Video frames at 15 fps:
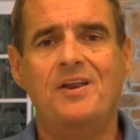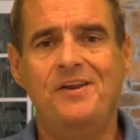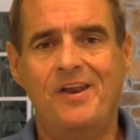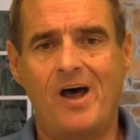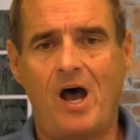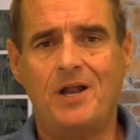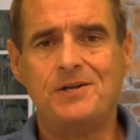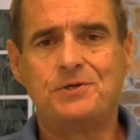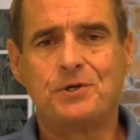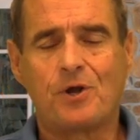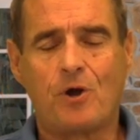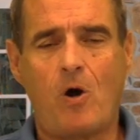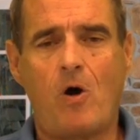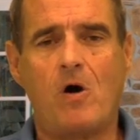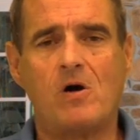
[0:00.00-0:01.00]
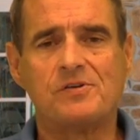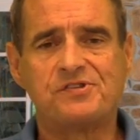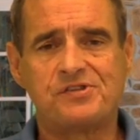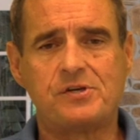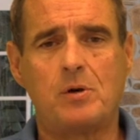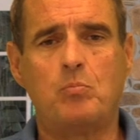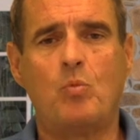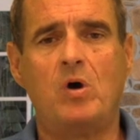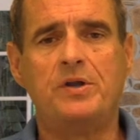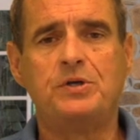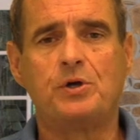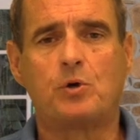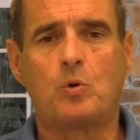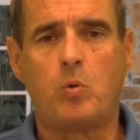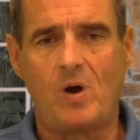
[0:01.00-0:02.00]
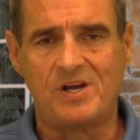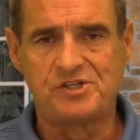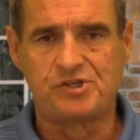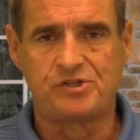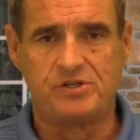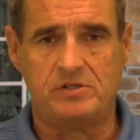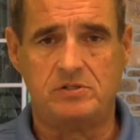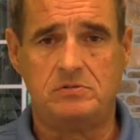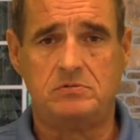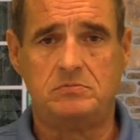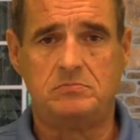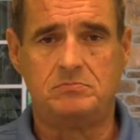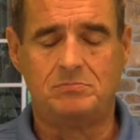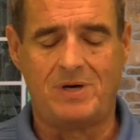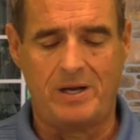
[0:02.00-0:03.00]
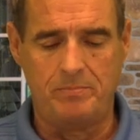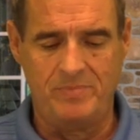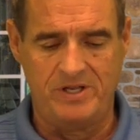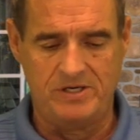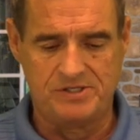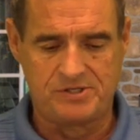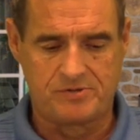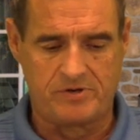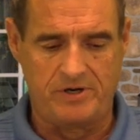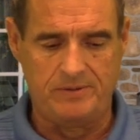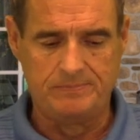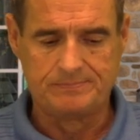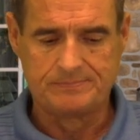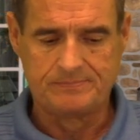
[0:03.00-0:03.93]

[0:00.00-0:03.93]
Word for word: not to cause someone to question my ministry.